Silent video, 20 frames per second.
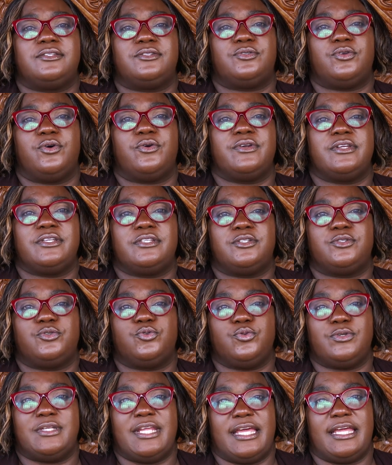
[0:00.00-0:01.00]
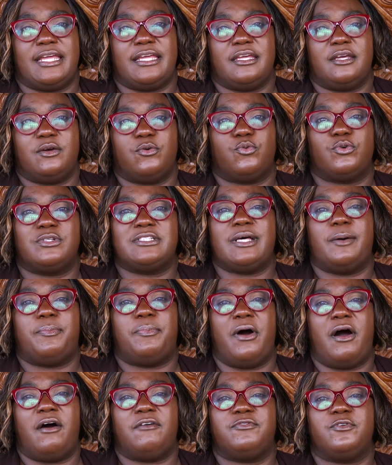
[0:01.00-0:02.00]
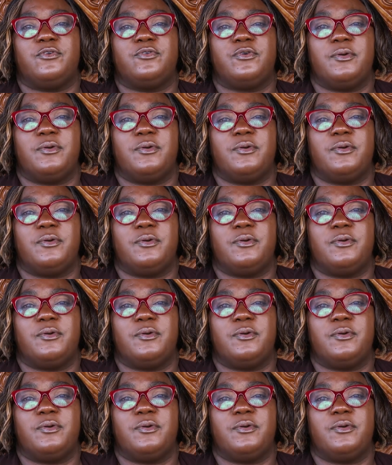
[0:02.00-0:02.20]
story today was a powerful